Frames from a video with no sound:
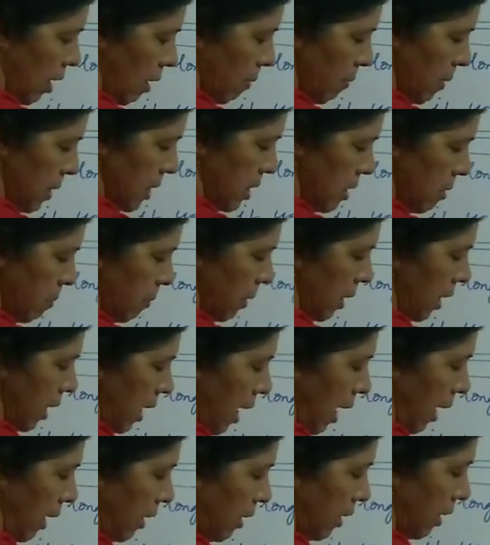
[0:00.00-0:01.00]
they must
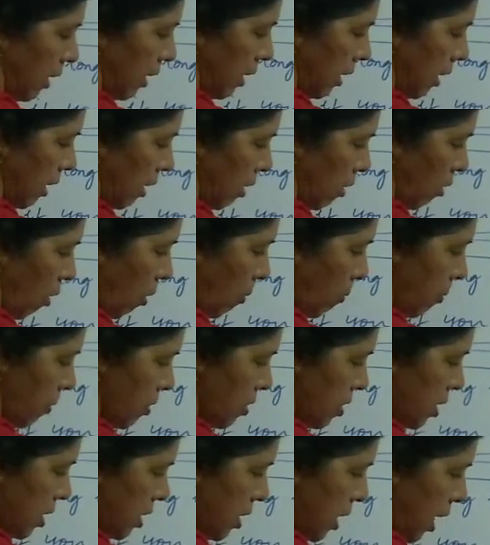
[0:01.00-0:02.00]
be acting in
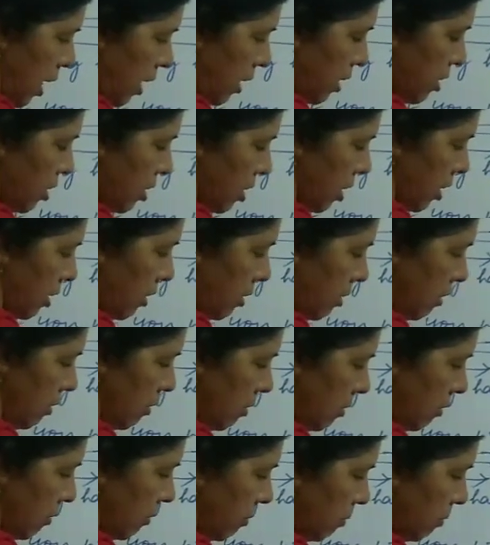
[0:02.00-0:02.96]
opposite direction,